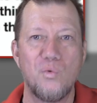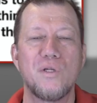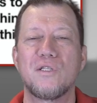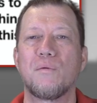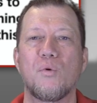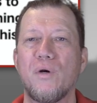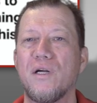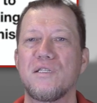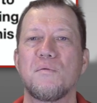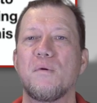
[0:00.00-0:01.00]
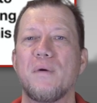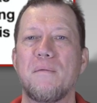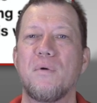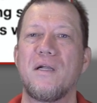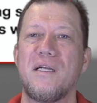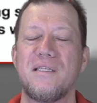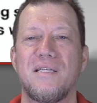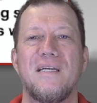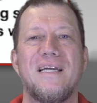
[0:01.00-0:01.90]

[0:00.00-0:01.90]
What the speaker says: once I'm around some of my buddies,